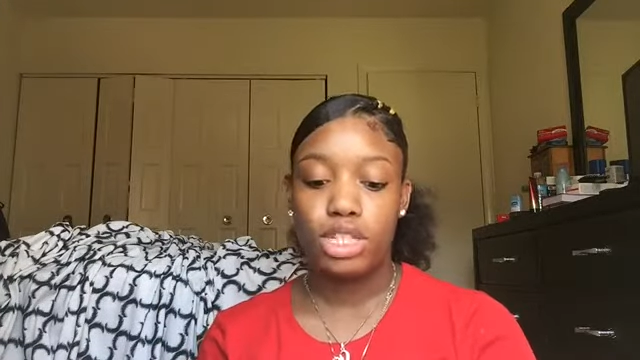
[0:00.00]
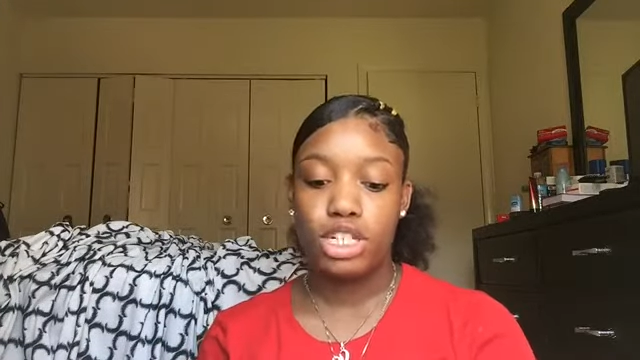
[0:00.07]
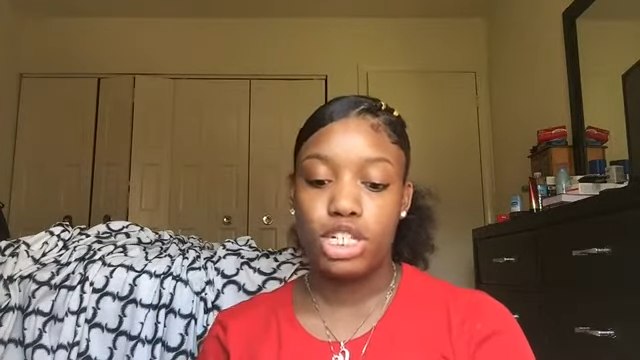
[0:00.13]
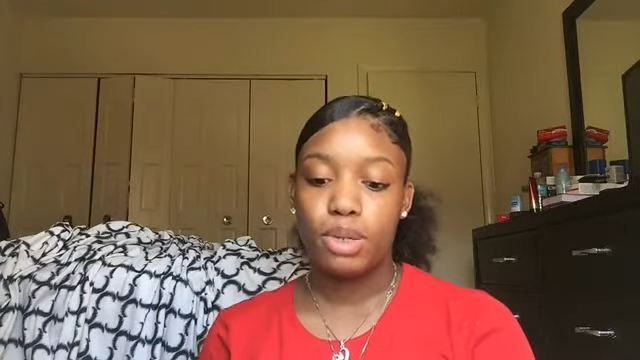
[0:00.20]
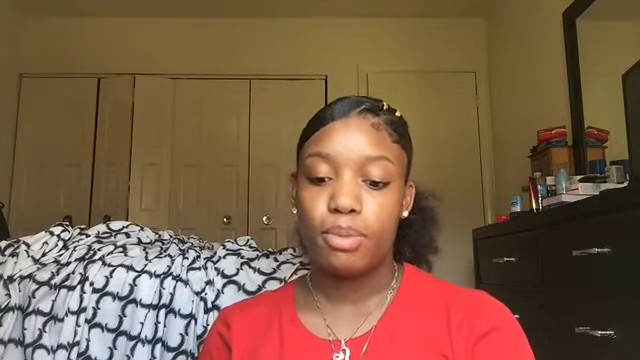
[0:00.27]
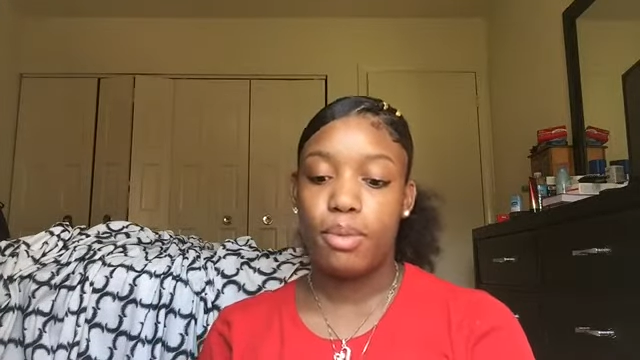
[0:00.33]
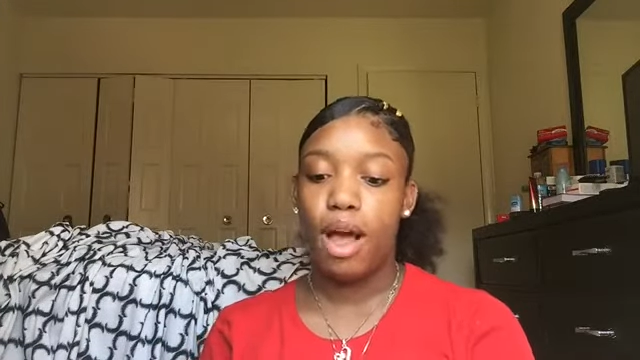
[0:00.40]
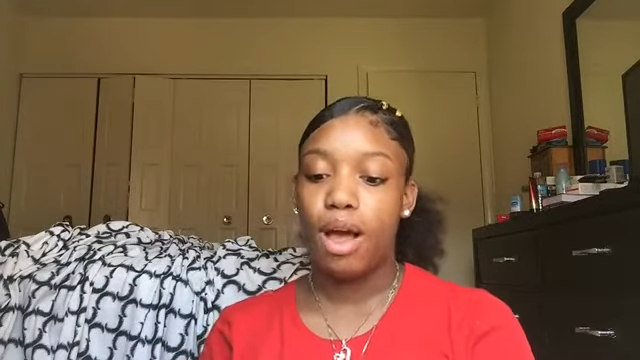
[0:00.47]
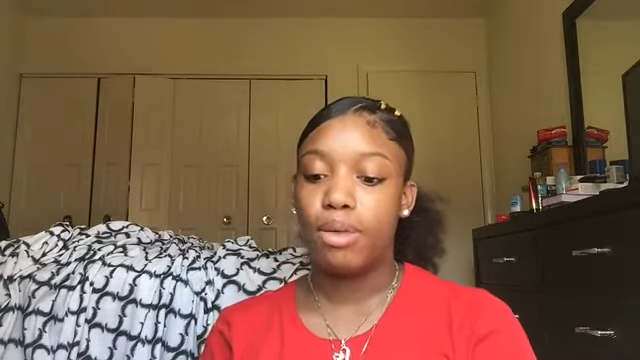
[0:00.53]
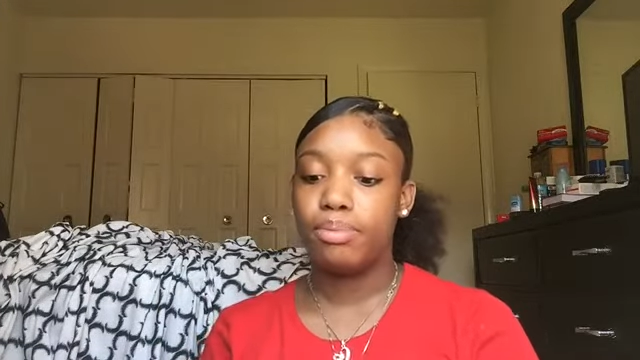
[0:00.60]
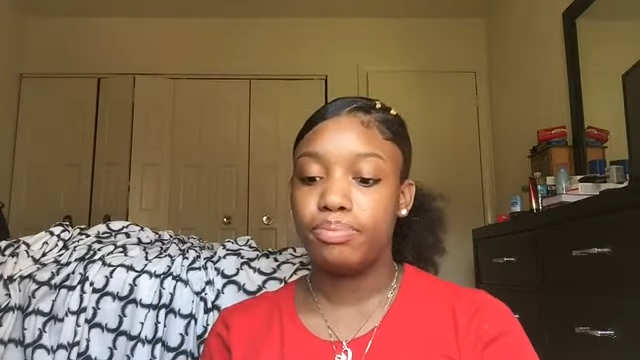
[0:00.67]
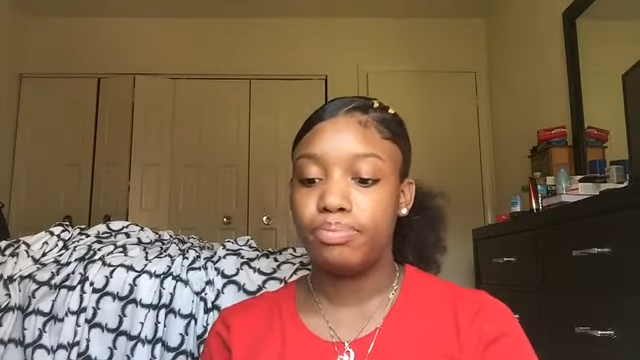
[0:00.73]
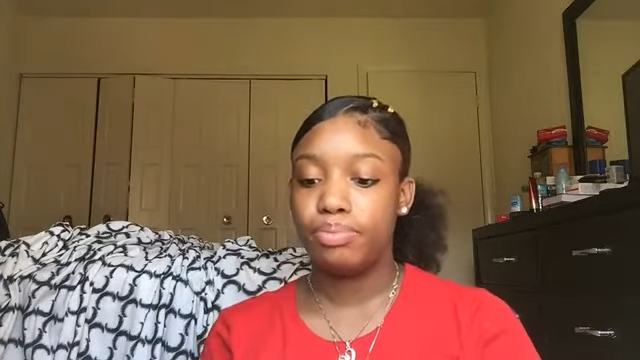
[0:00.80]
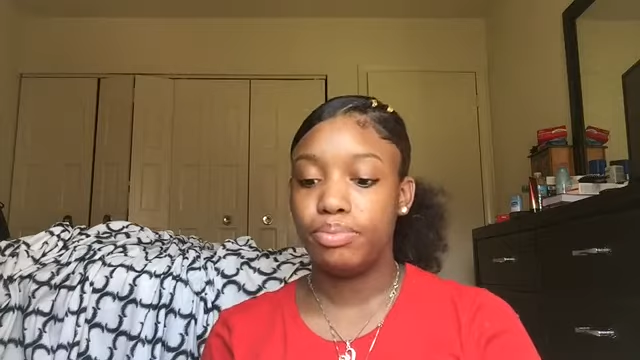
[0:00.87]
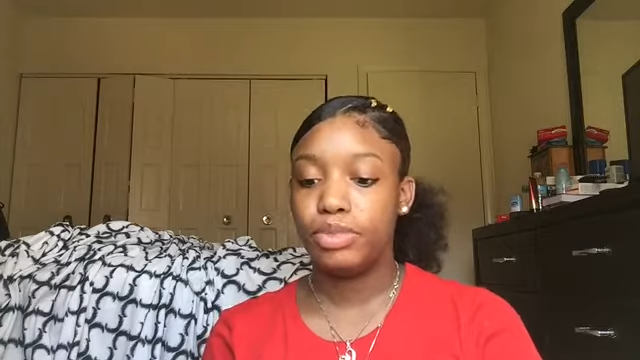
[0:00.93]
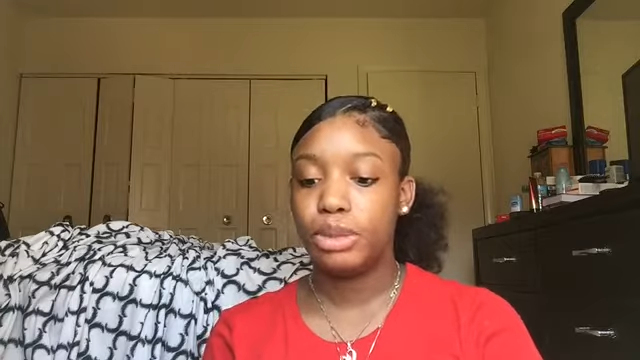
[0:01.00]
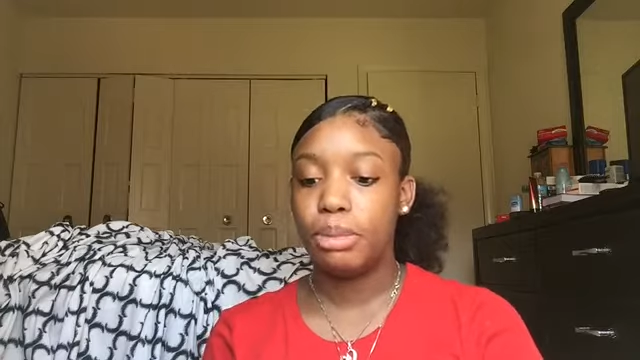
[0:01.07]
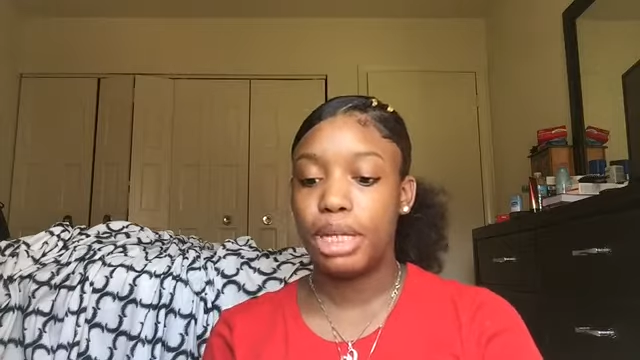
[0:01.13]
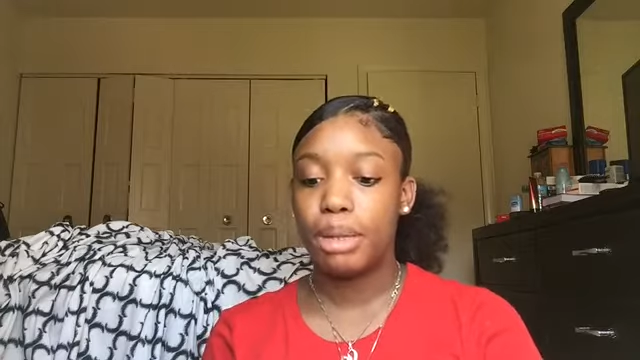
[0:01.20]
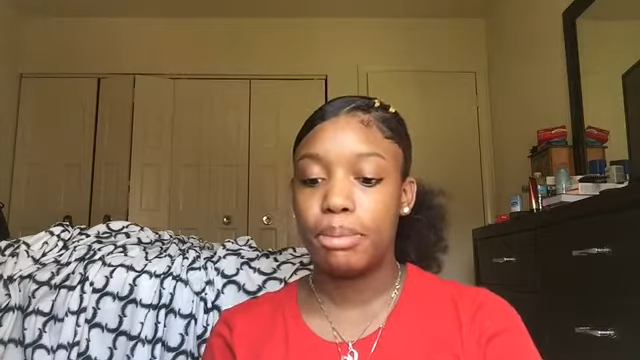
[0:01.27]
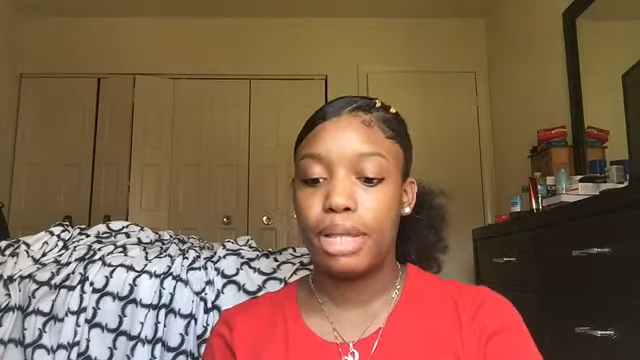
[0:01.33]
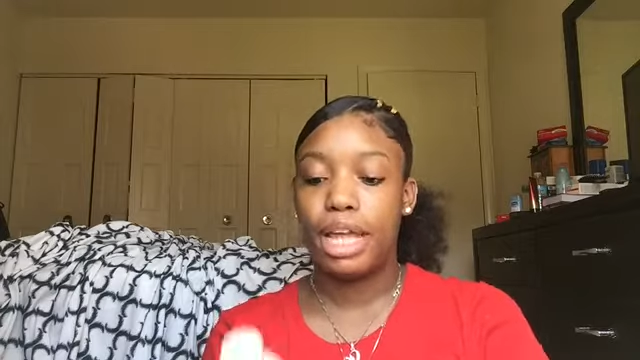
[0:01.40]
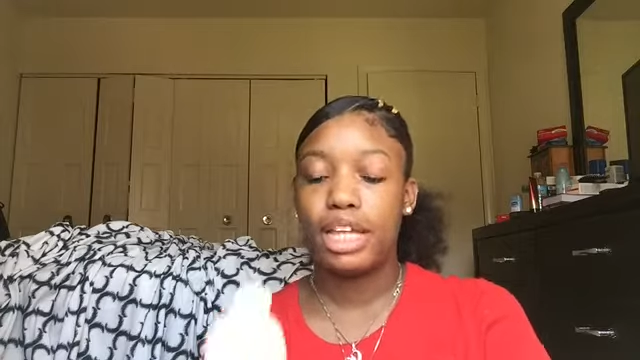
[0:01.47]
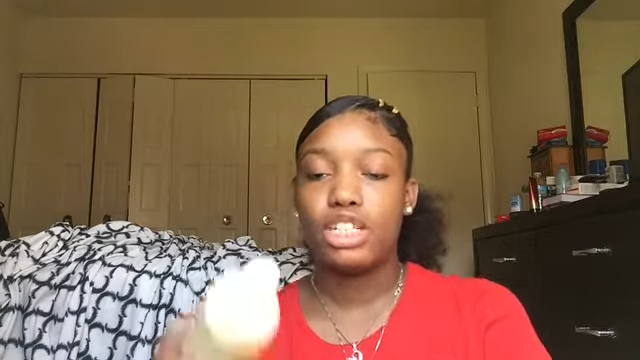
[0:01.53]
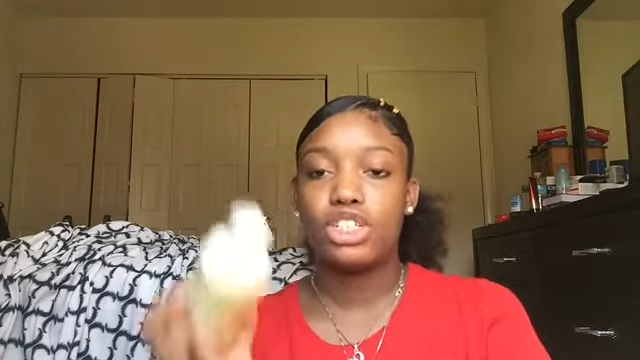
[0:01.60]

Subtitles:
a Jamaican Black